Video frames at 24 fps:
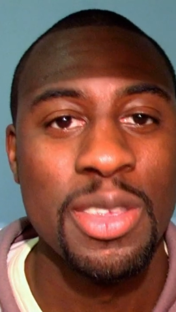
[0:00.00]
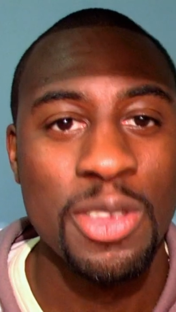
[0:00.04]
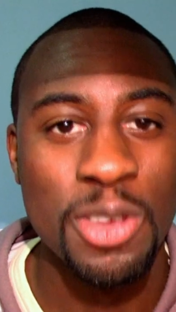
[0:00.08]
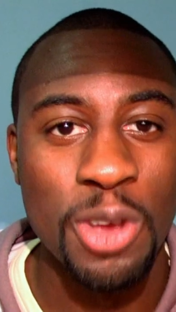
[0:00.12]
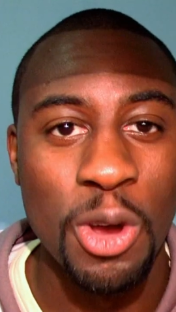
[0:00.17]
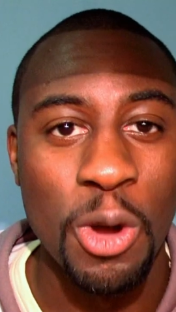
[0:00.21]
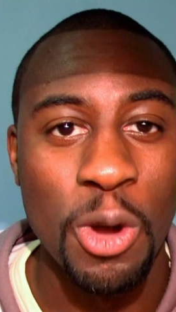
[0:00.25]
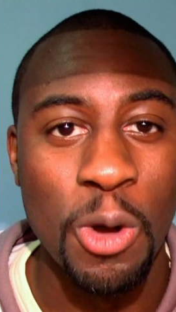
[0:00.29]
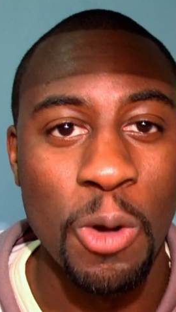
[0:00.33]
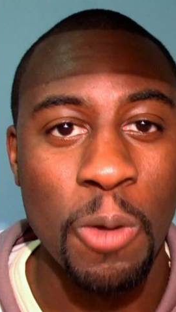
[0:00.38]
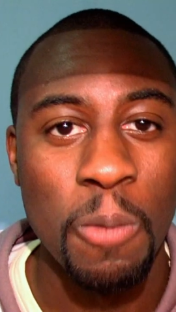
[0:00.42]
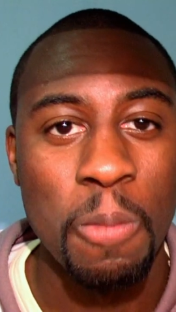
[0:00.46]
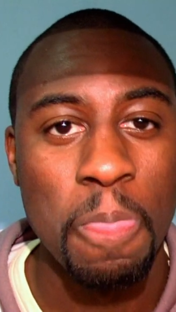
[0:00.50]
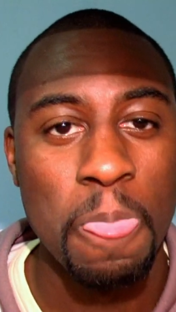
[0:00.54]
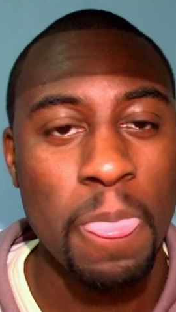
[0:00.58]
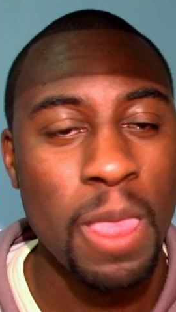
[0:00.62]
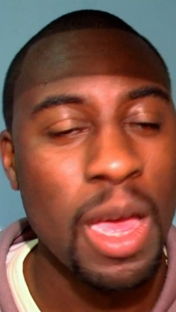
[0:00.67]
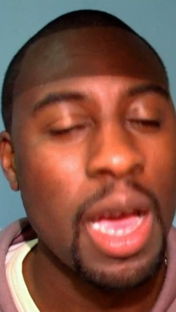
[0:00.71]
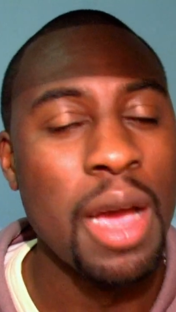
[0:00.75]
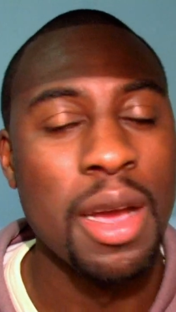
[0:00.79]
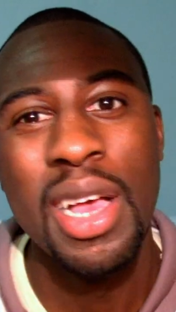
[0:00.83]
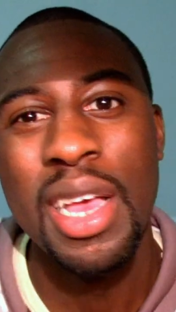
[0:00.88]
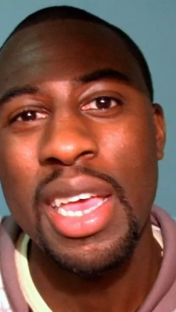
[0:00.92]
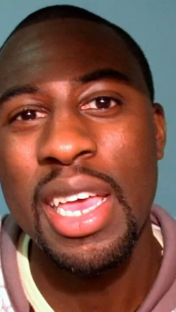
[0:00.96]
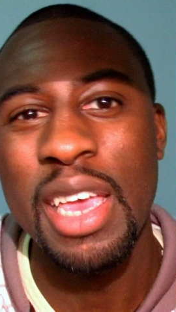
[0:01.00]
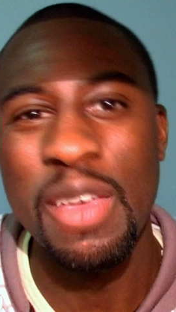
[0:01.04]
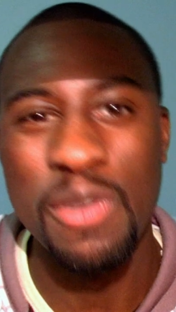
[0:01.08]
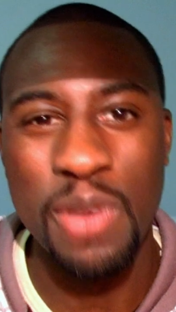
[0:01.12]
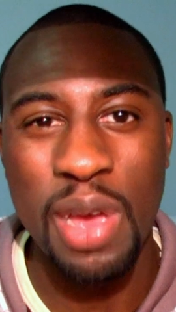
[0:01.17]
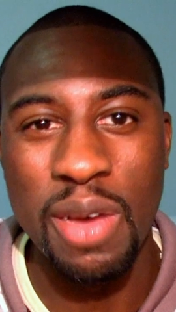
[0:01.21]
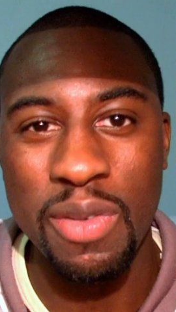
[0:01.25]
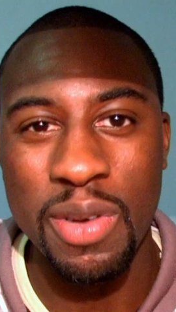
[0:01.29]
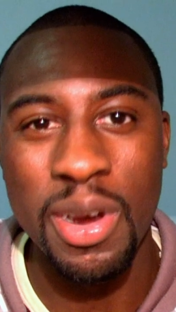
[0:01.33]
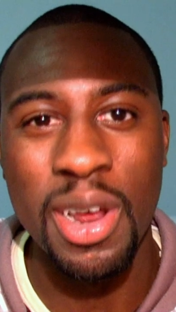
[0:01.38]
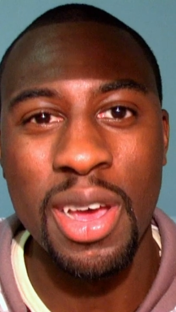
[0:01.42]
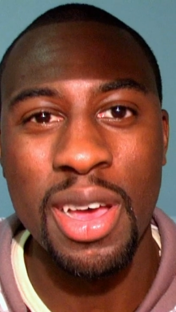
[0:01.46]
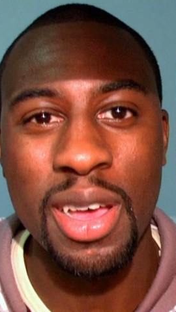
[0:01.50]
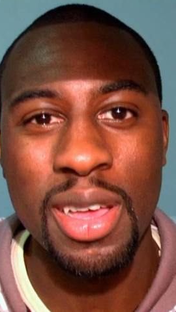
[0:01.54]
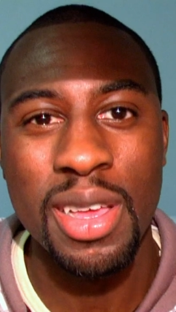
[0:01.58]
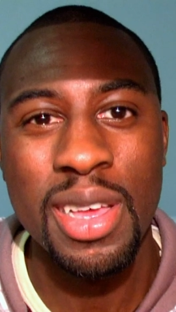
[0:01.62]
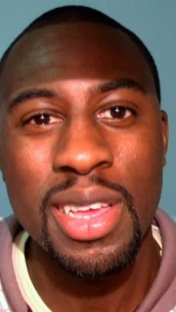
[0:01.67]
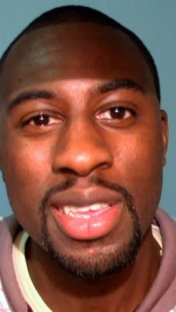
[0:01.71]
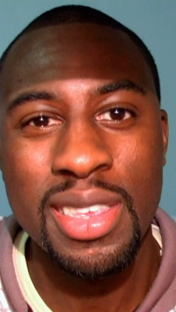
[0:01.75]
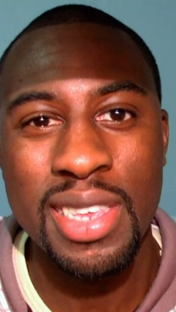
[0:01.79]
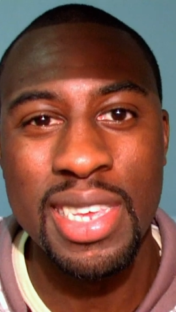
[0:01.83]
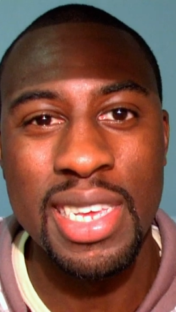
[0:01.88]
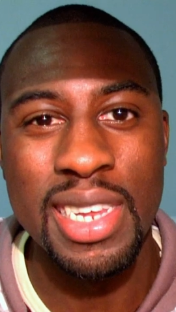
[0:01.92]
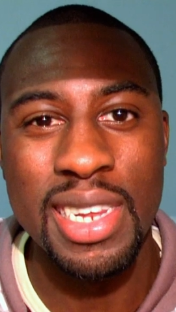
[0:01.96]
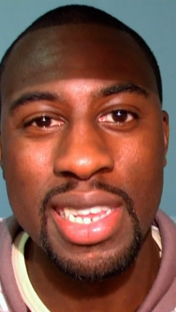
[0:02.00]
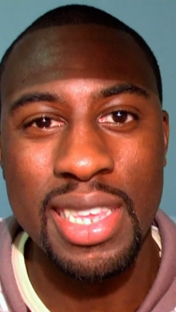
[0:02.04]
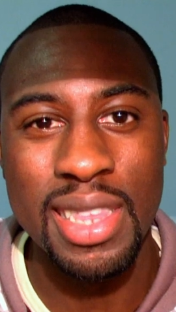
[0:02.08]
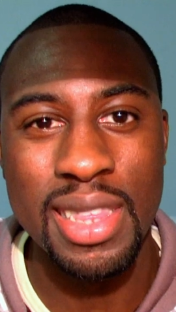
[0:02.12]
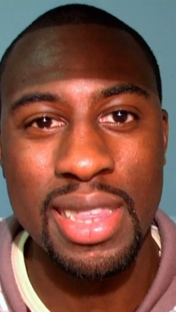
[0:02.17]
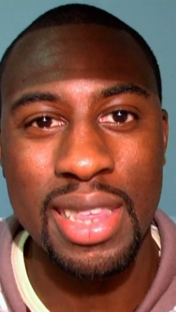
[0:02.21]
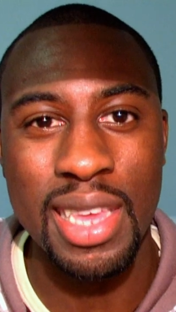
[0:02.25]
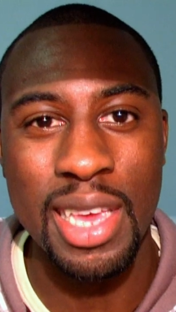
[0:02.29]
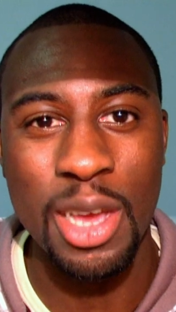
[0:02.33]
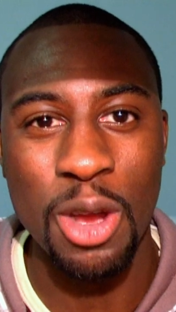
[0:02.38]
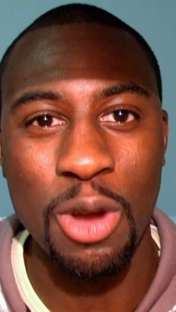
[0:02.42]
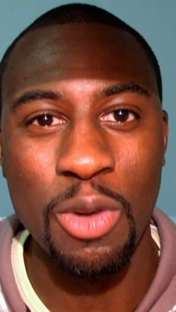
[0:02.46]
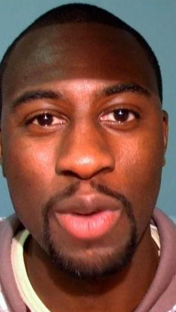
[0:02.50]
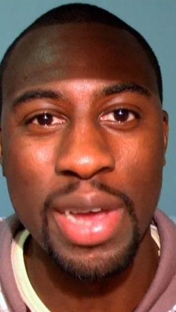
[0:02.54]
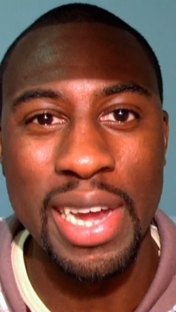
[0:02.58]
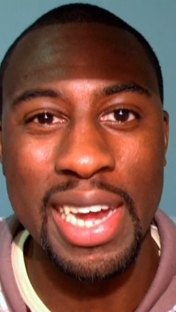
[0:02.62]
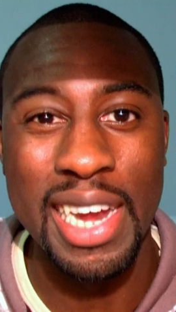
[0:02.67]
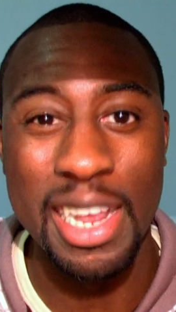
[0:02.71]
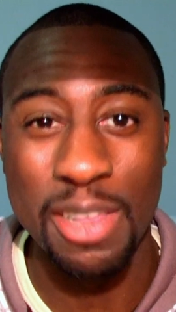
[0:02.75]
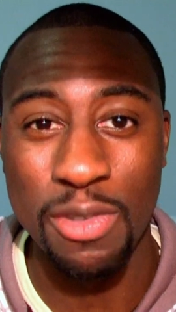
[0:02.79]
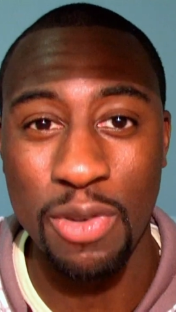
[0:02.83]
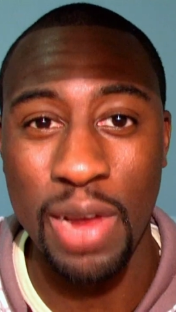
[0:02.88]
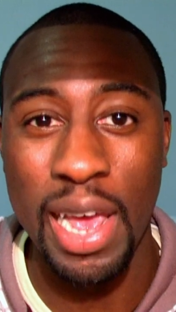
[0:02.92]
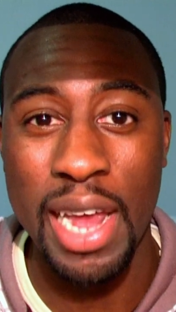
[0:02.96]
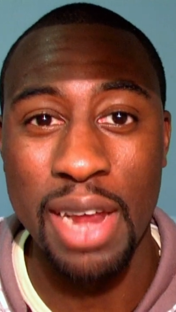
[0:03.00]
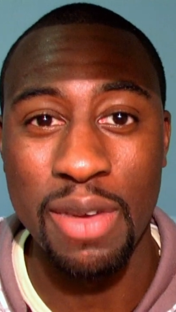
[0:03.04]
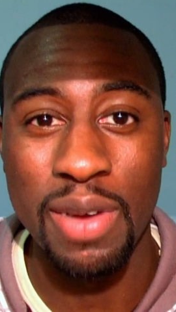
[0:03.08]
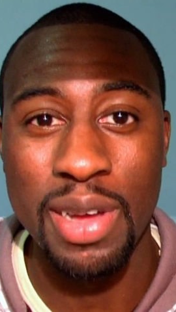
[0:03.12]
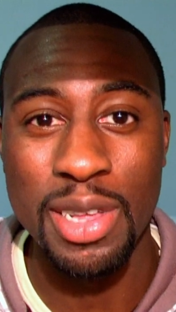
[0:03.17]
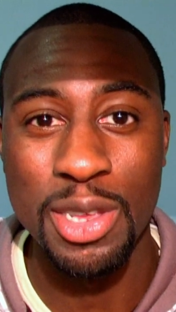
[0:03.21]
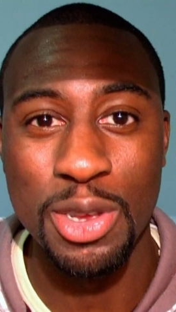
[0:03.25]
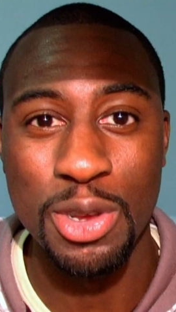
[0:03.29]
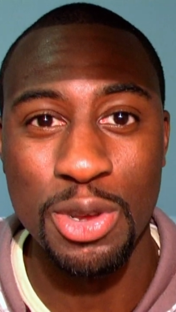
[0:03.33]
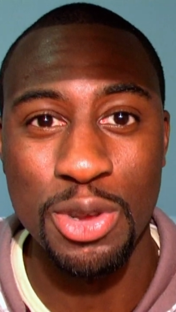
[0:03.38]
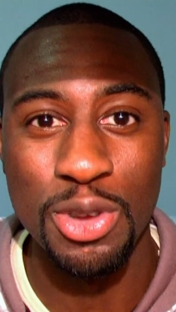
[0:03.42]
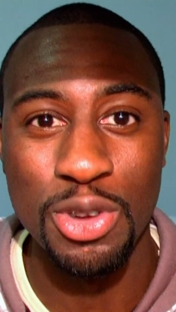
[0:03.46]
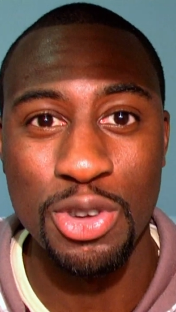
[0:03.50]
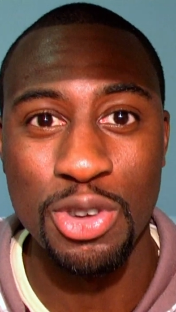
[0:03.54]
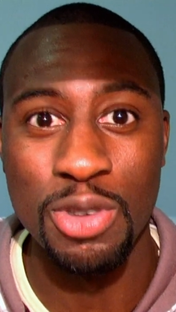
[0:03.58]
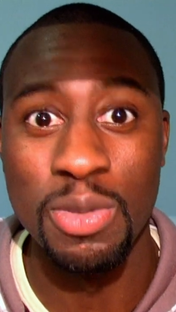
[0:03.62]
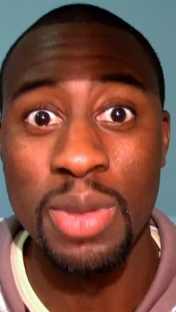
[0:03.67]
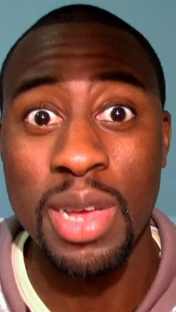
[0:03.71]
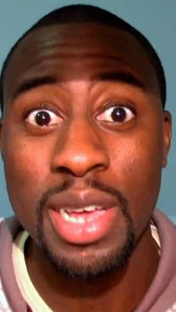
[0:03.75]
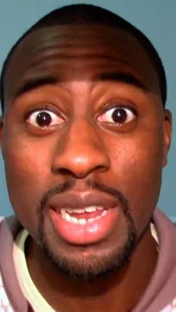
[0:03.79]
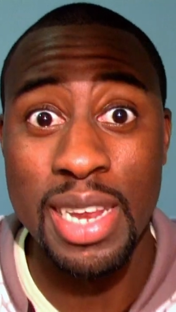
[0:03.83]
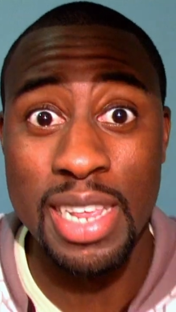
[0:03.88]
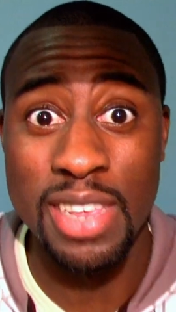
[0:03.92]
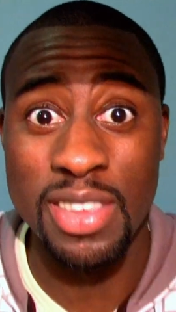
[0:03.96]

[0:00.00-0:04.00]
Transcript: So, if you haven't seen the thing already that's flying around YouTube,